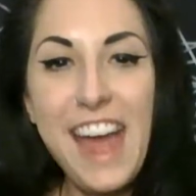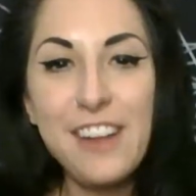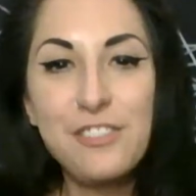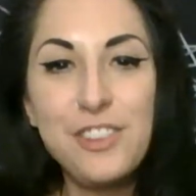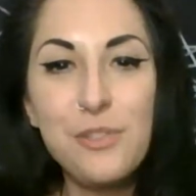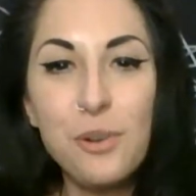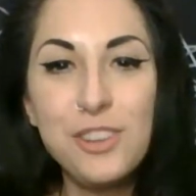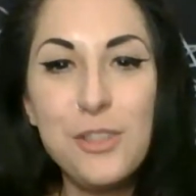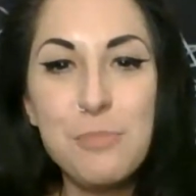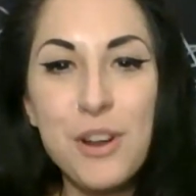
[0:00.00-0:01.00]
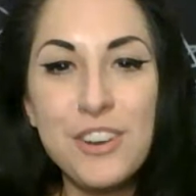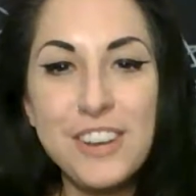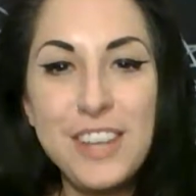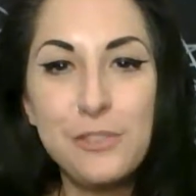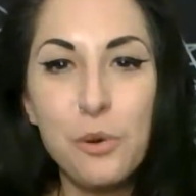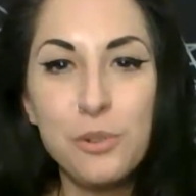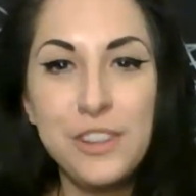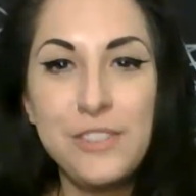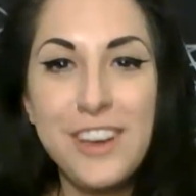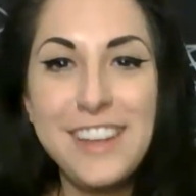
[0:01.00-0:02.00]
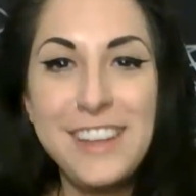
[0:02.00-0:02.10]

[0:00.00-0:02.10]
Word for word: And she's holding the bird and he's holding the,